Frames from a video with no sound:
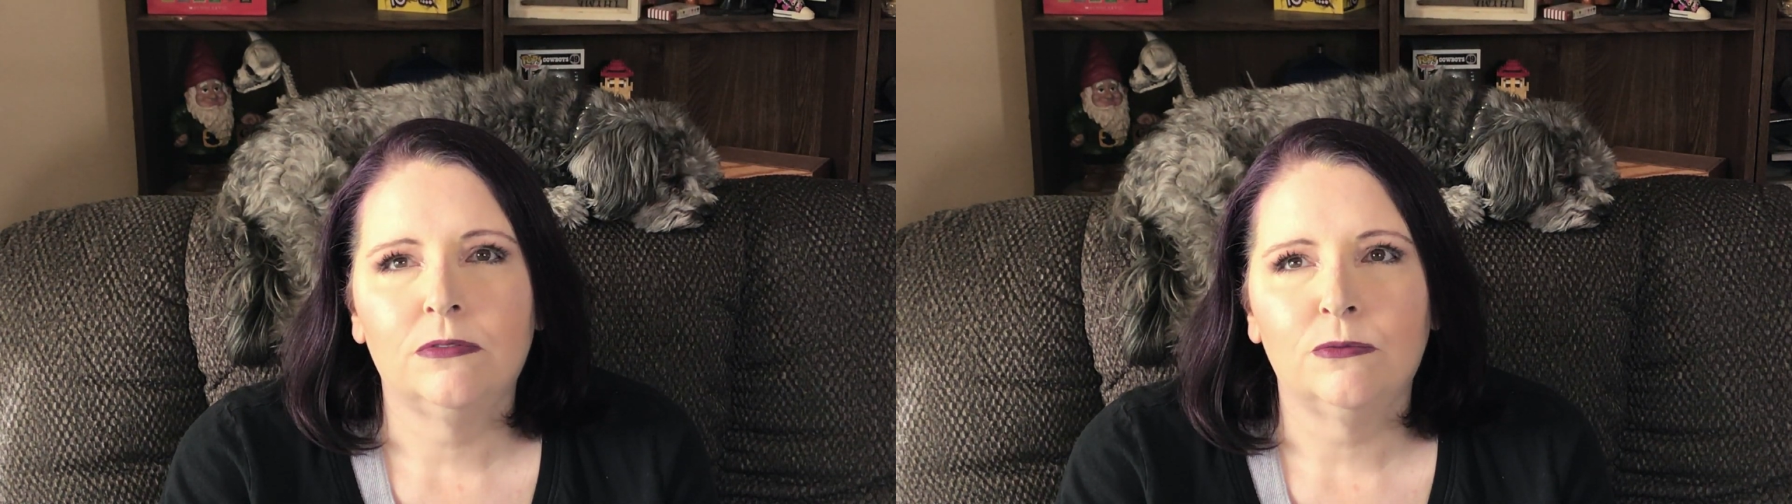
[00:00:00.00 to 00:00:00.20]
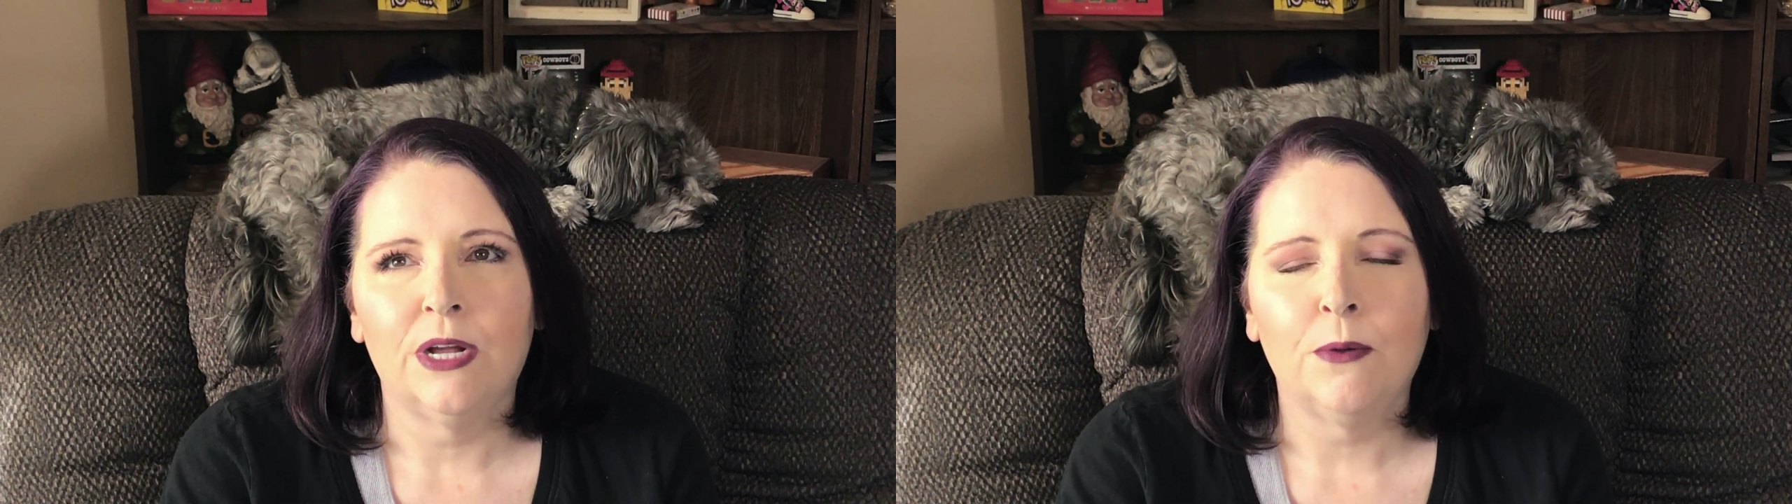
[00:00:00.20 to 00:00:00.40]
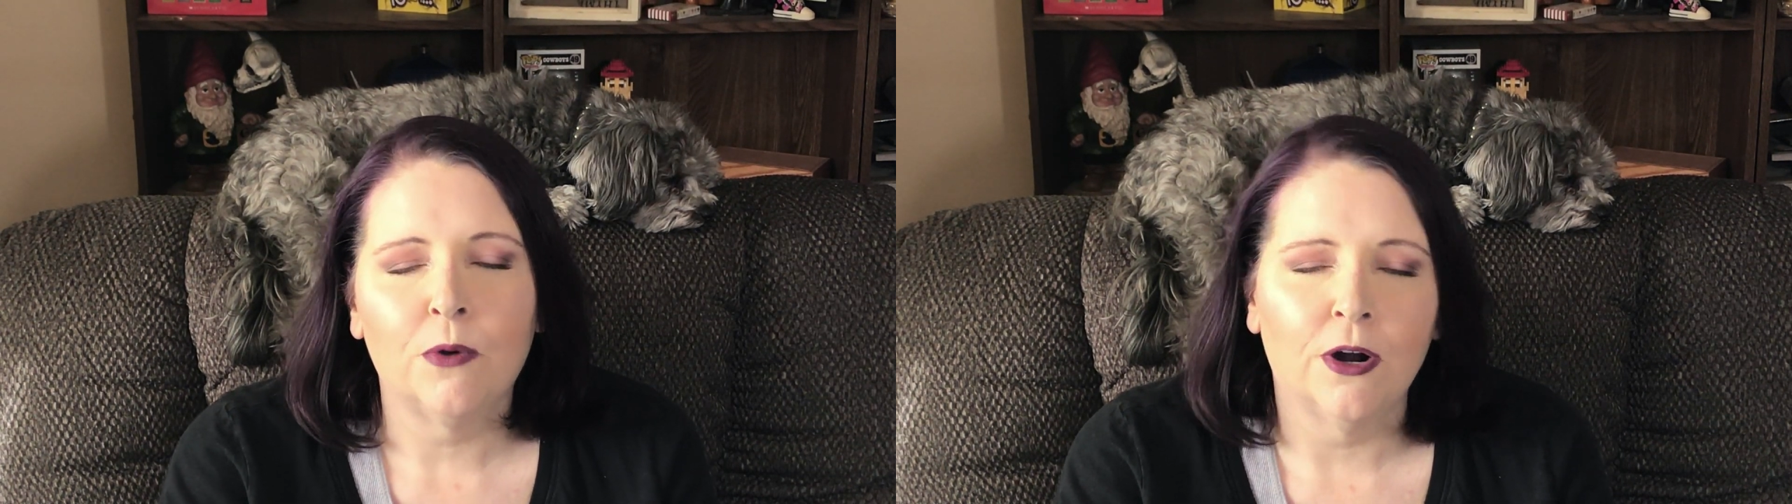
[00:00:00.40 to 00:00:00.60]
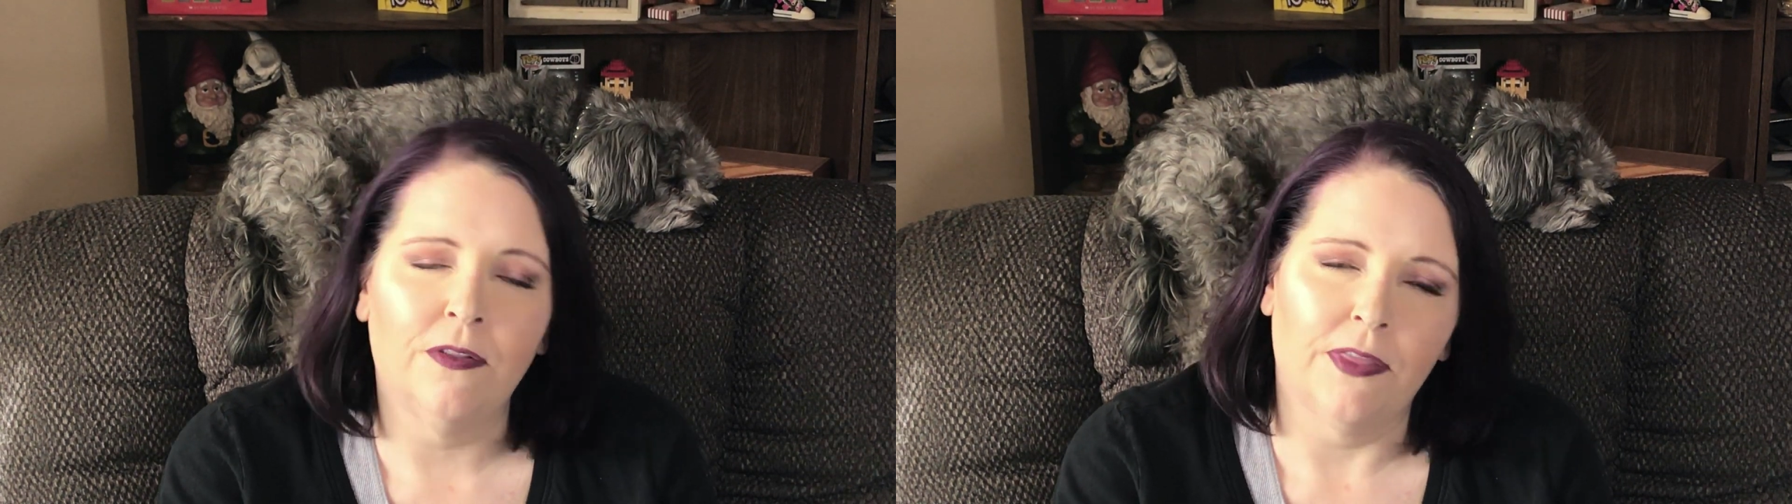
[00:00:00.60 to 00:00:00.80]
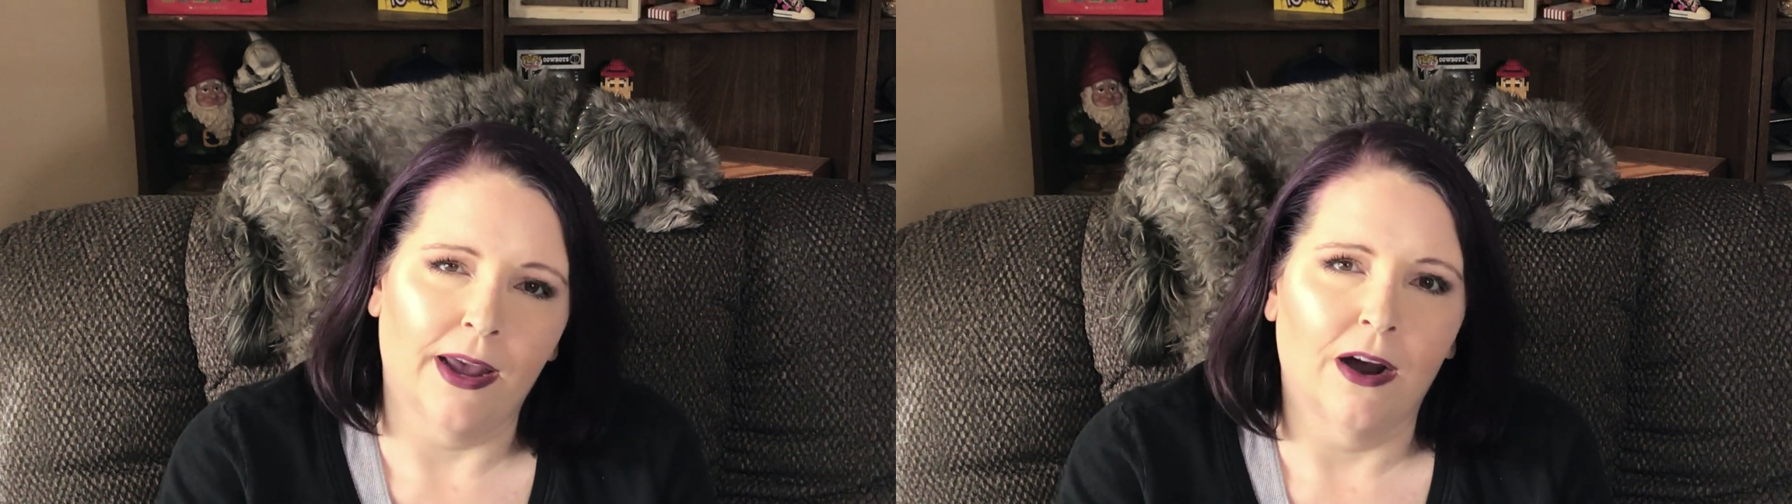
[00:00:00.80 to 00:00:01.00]
we
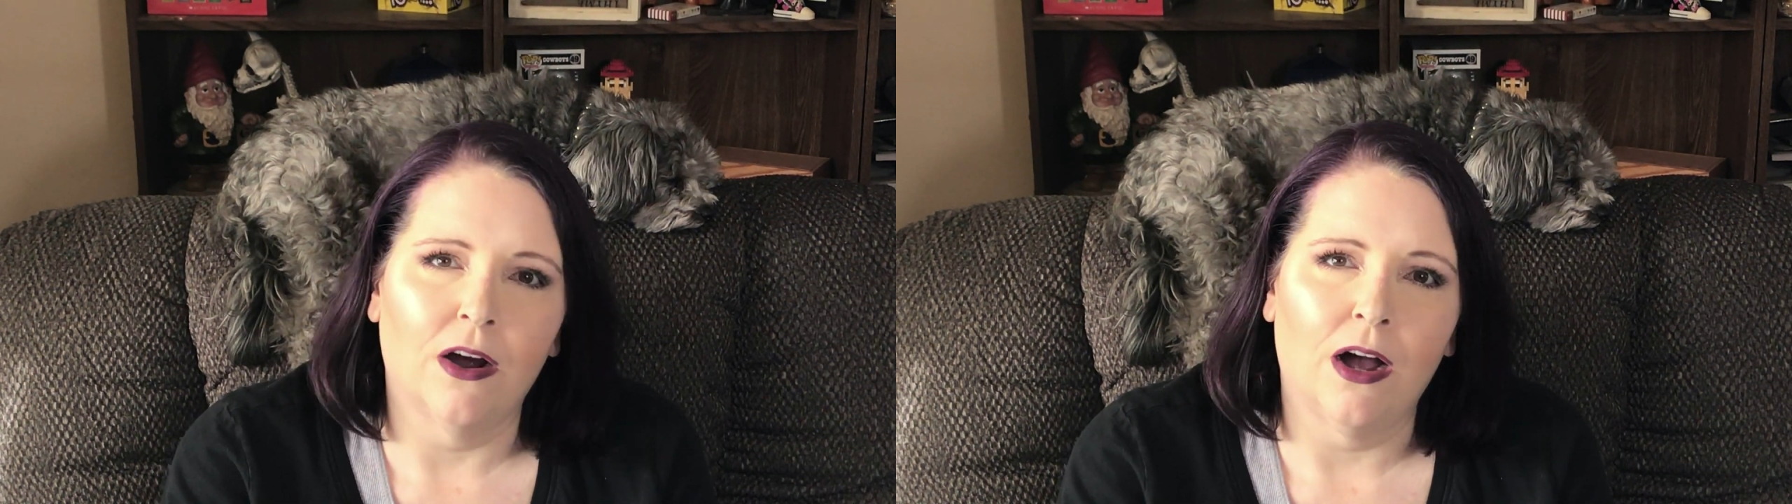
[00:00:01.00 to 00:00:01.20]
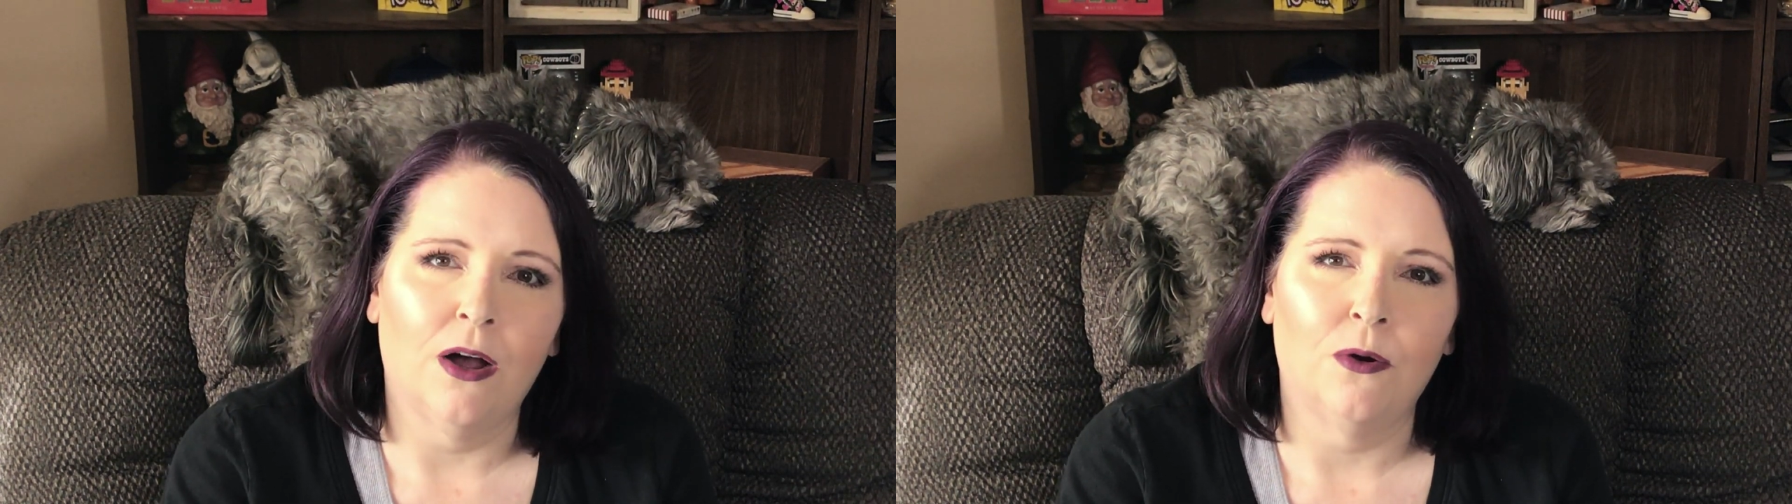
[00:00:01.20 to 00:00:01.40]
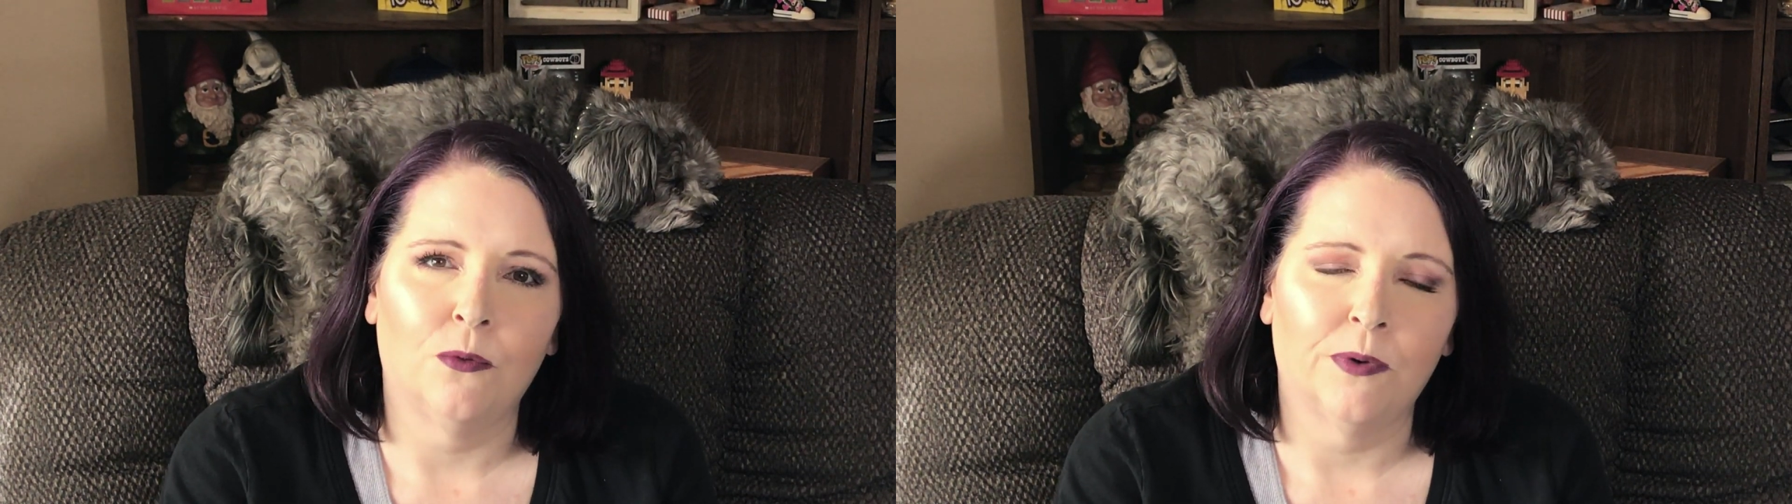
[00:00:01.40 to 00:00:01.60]
weren't there a